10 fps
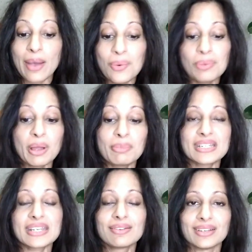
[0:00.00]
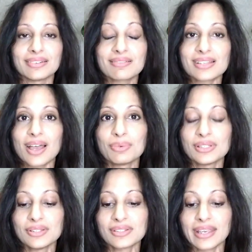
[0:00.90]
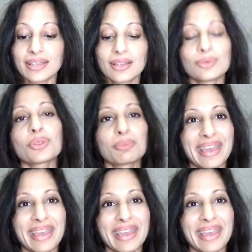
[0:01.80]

all my materials I was using. Not the